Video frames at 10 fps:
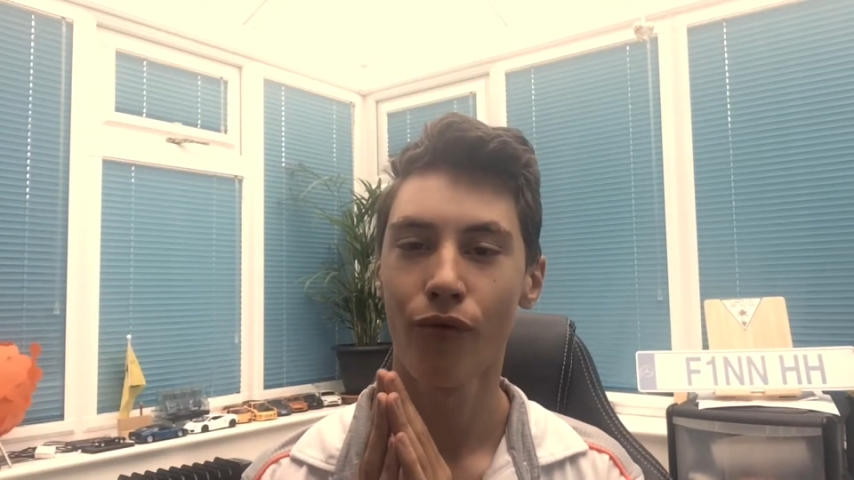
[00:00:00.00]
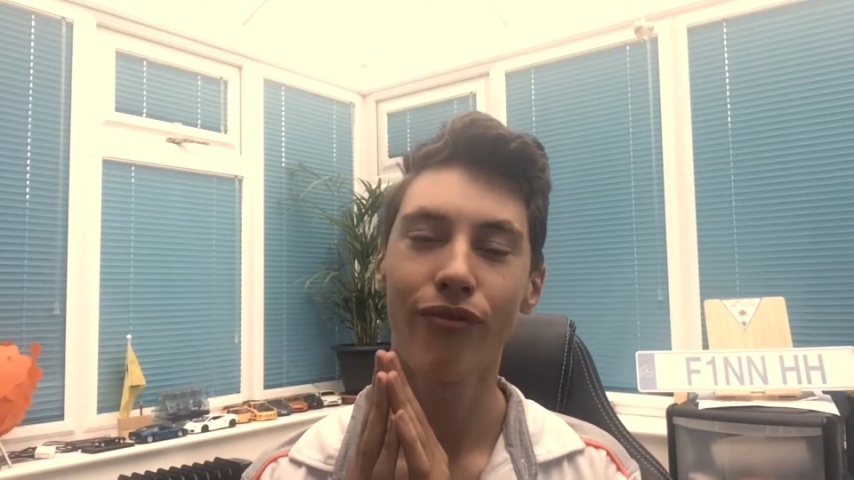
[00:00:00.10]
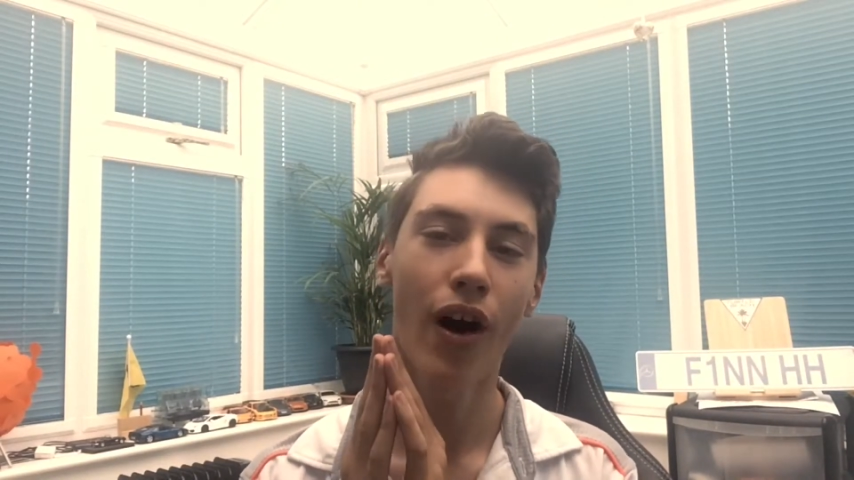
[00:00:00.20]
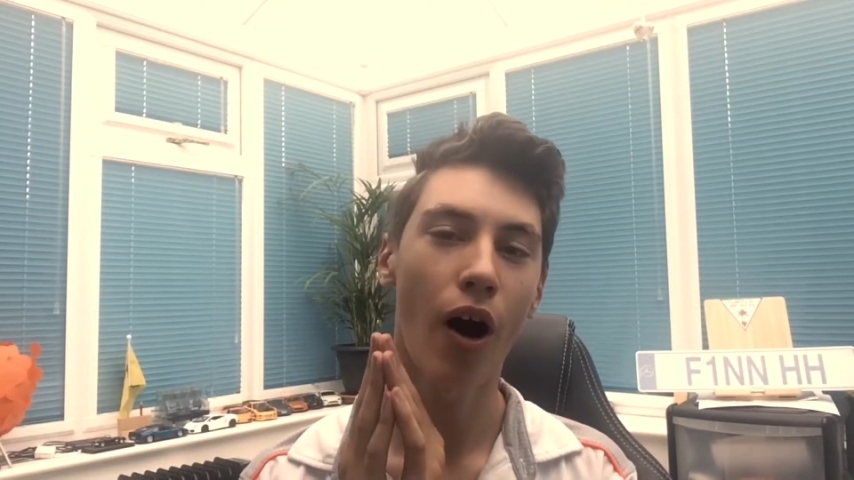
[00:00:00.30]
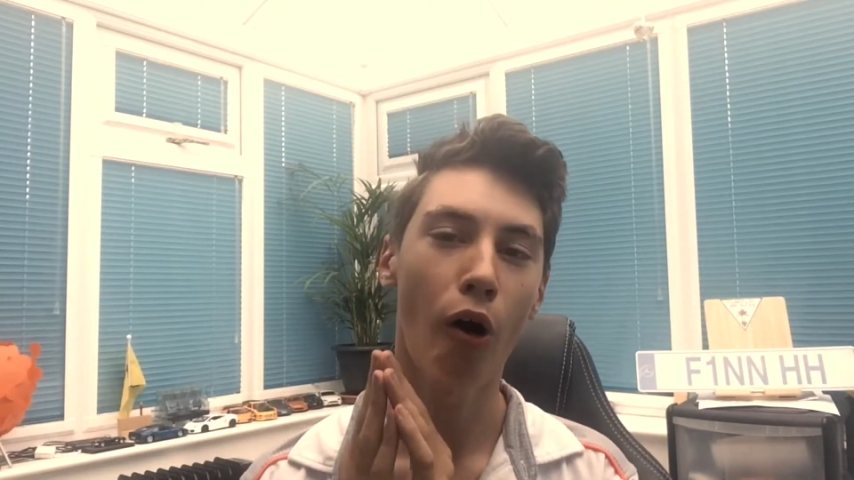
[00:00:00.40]

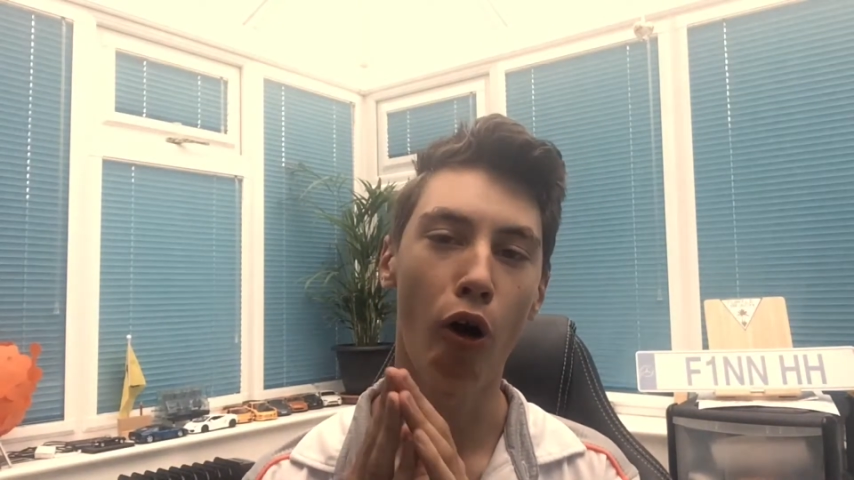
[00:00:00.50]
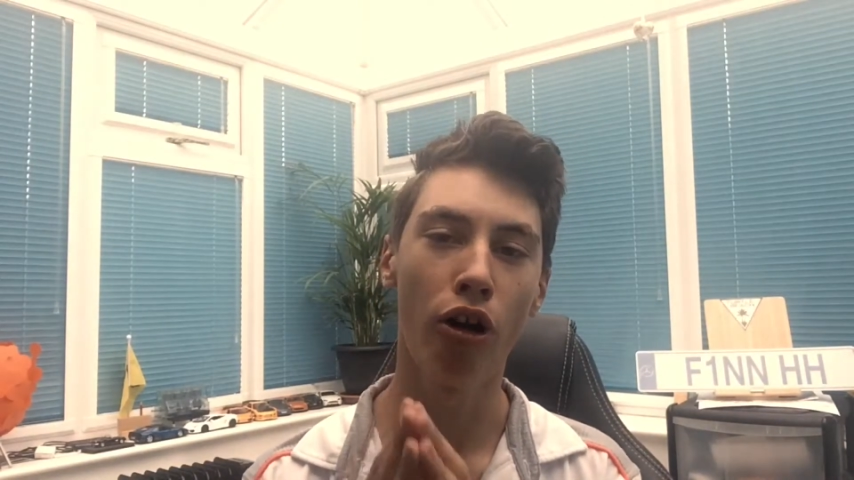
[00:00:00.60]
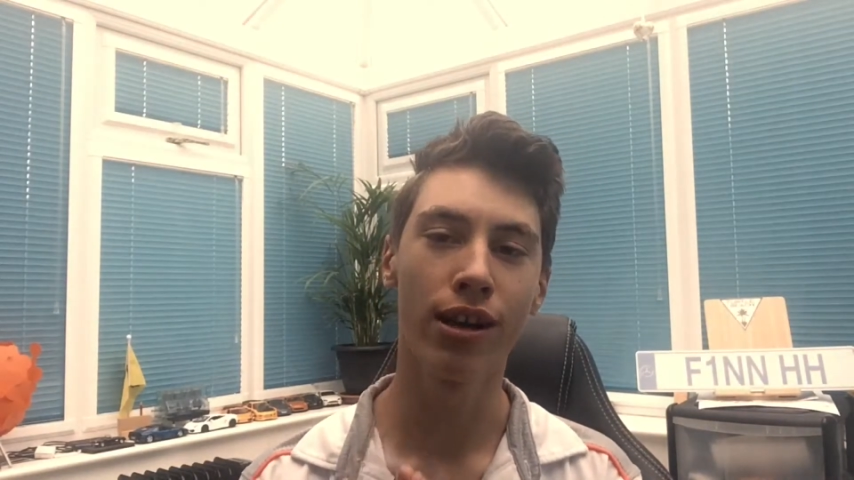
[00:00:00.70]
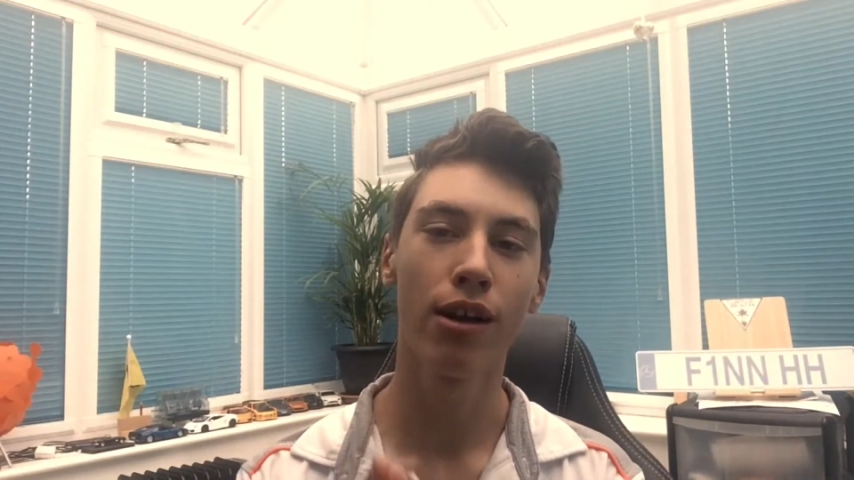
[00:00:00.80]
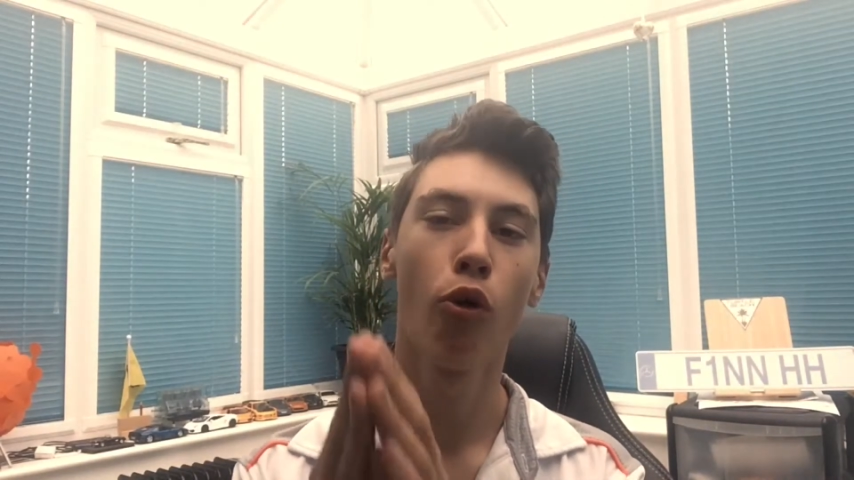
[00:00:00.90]
that are
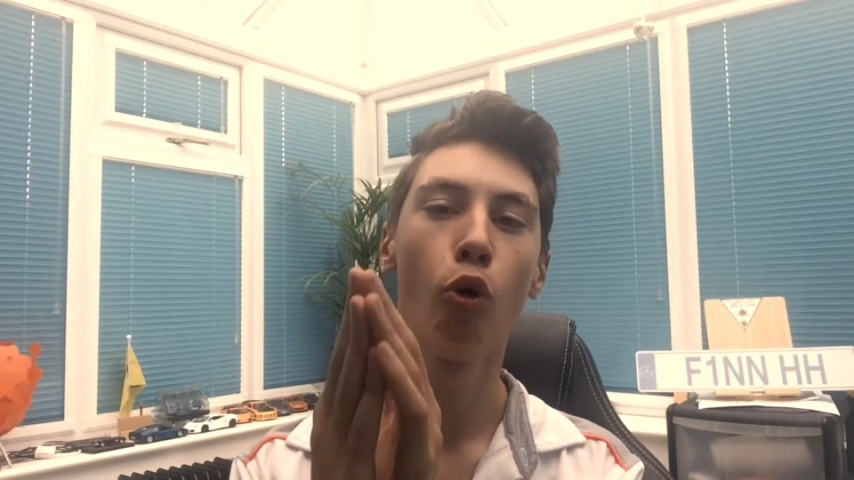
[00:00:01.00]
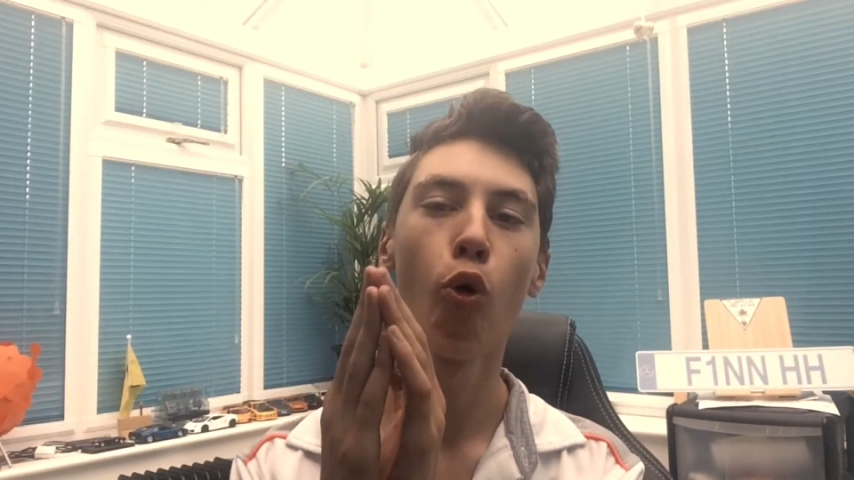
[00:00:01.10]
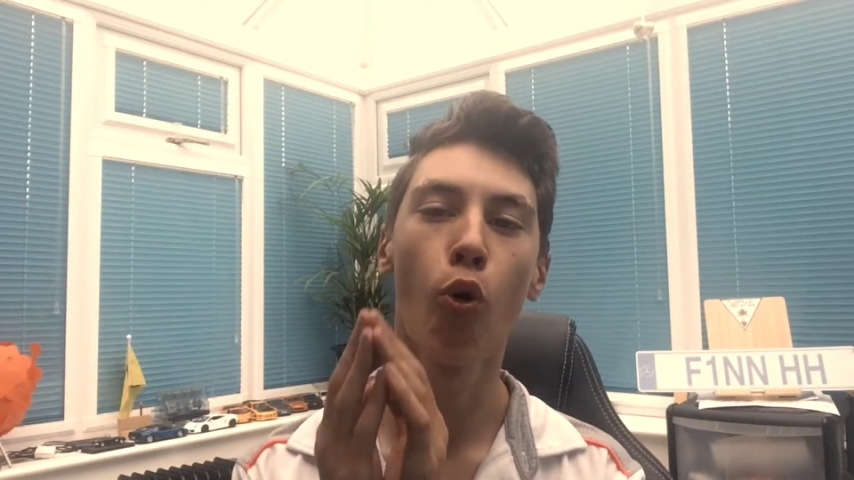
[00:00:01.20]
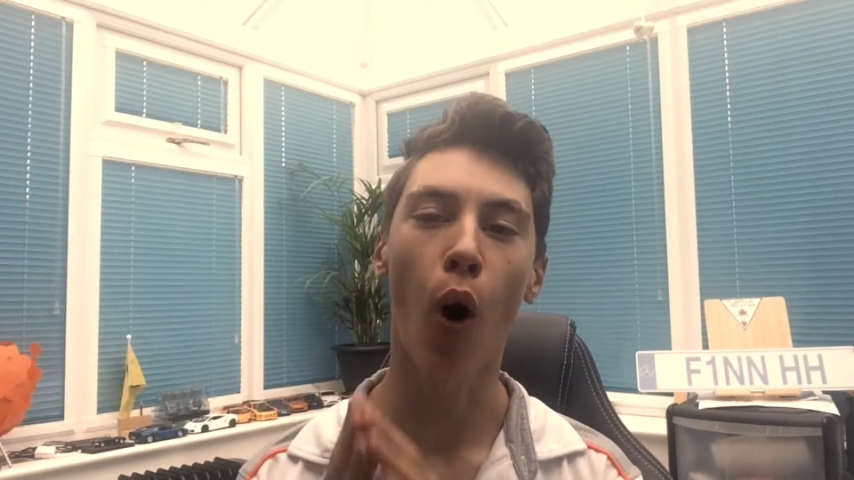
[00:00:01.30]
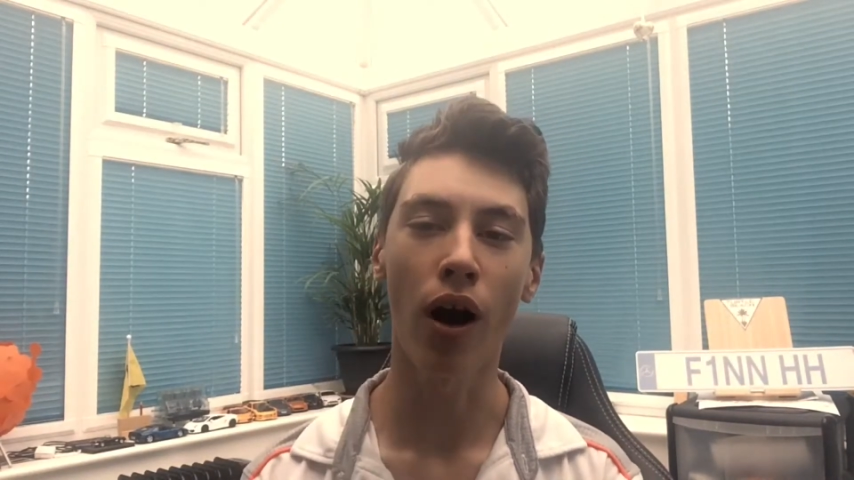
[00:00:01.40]
only
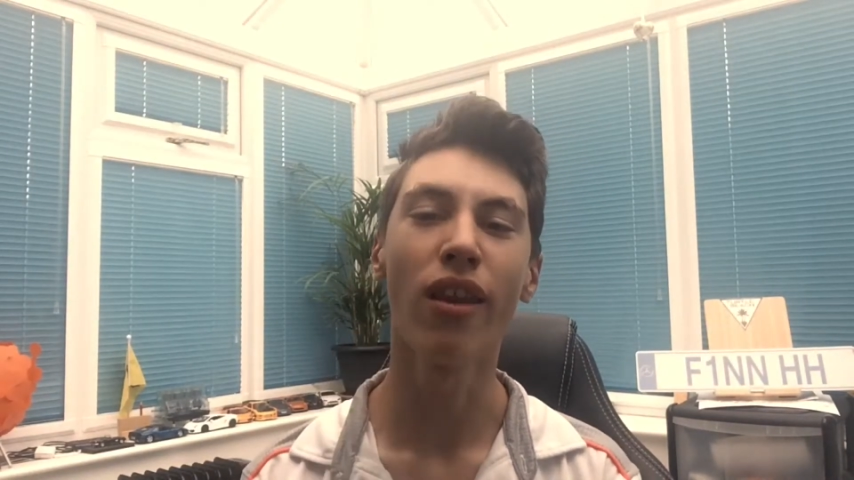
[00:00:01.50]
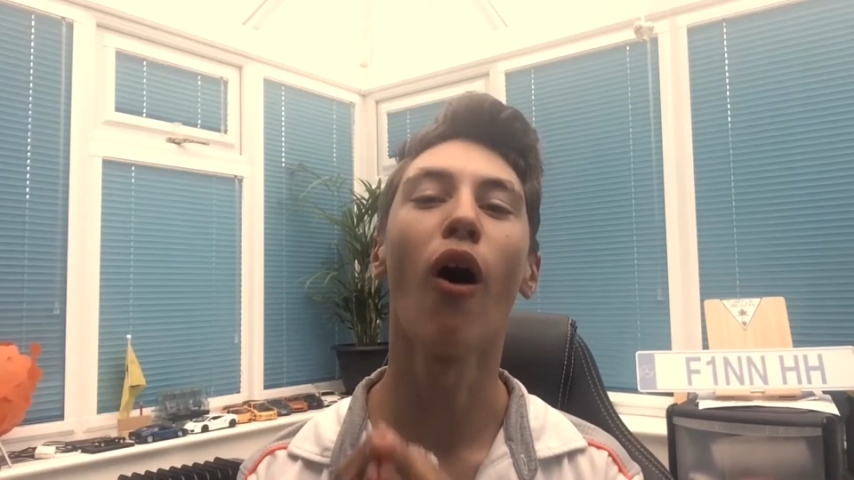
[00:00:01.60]
one